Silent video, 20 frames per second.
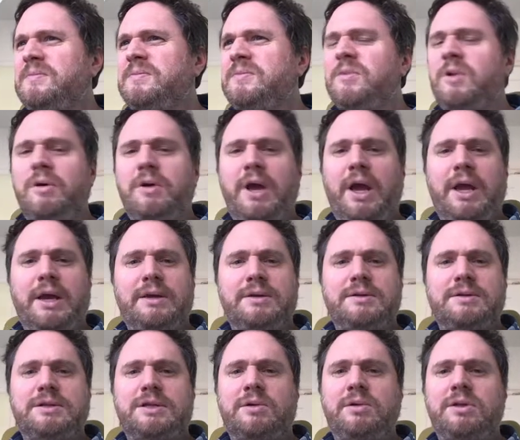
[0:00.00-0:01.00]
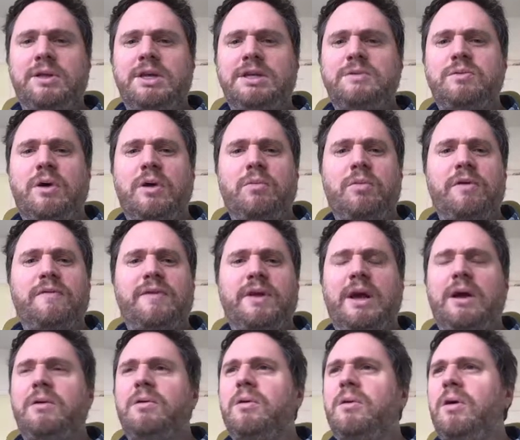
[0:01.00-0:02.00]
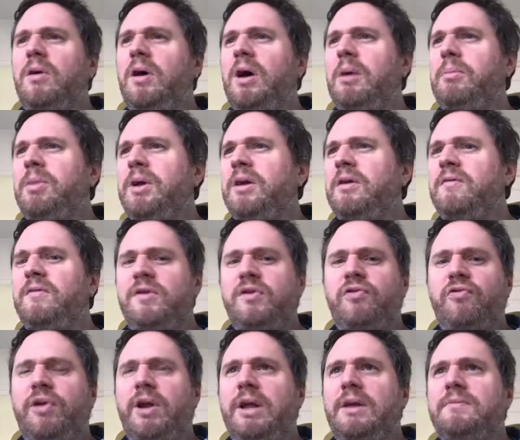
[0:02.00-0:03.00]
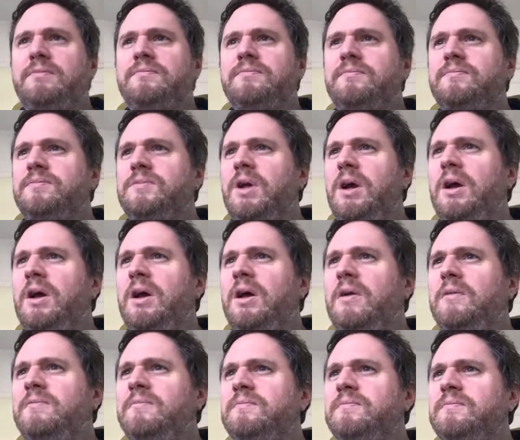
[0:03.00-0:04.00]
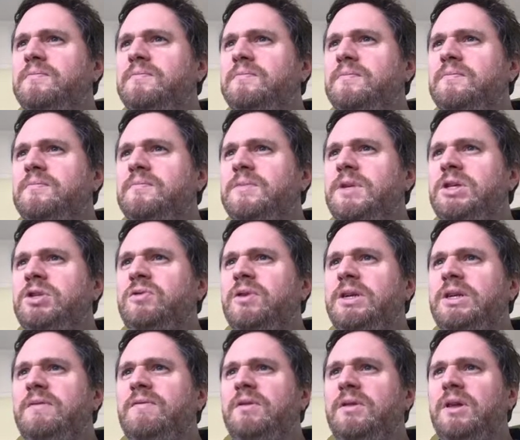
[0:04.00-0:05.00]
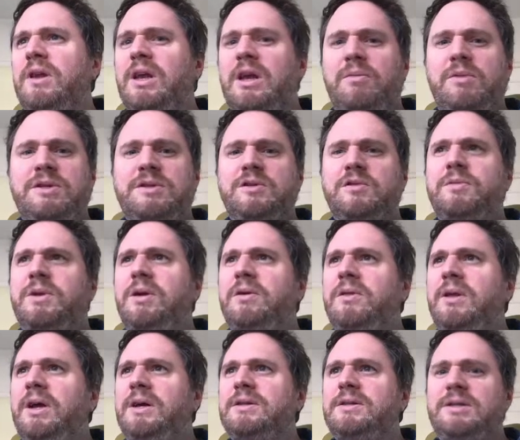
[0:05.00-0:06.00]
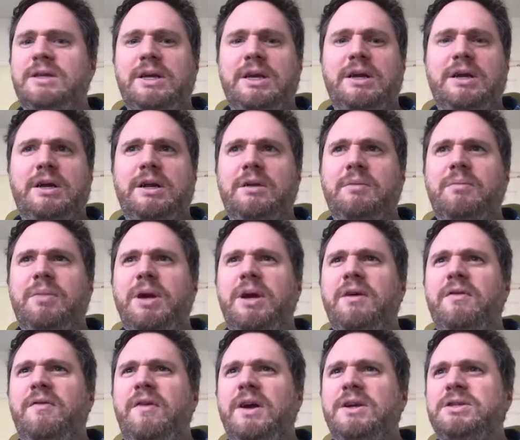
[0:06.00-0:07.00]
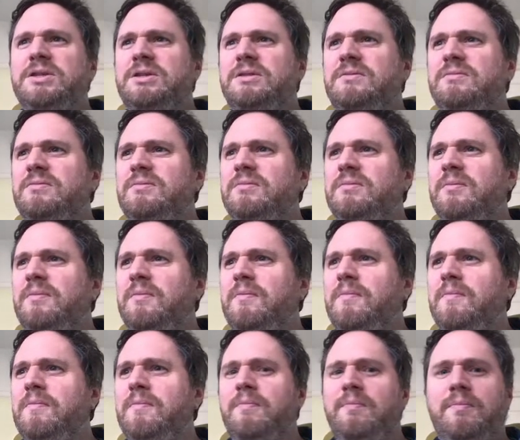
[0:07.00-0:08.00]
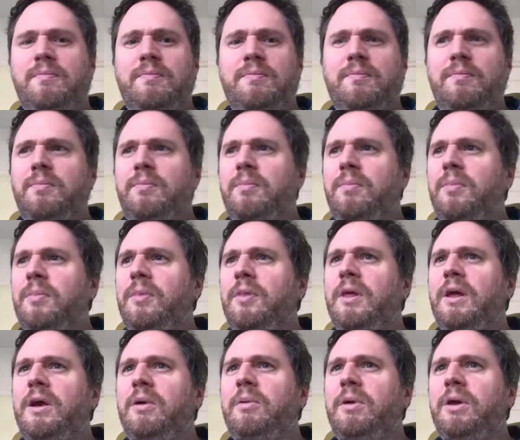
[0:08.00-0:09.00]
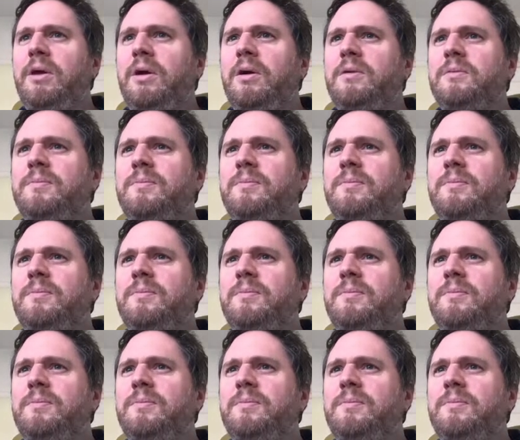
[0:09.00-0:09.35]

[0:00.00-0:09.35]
Okay, so in this one we've now got a bit of a tree. Let's try a different thing. Can we zoom in on that and see it in a bigger fashion? There we go.